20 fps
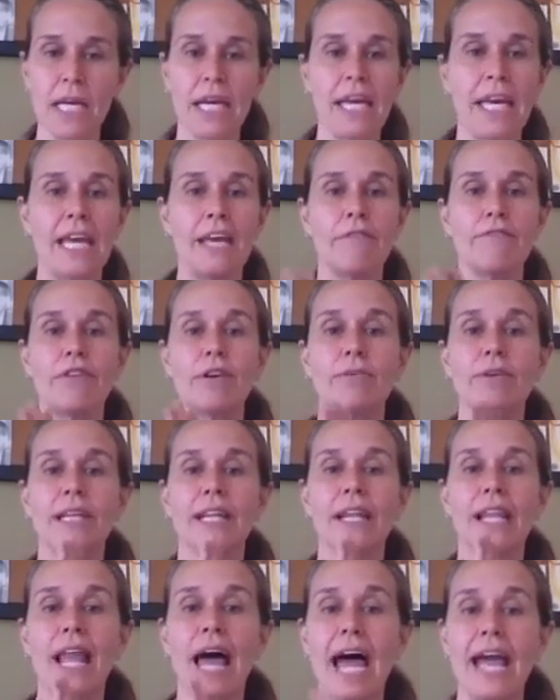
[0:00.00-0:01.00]
If you would
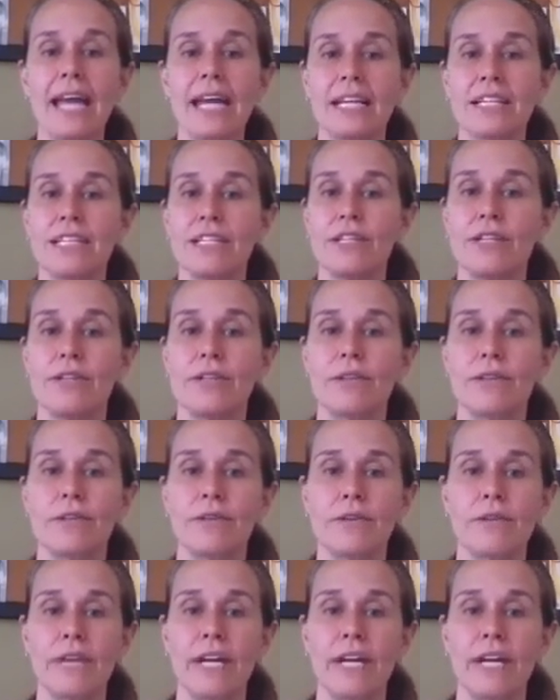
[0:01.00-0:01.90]
like to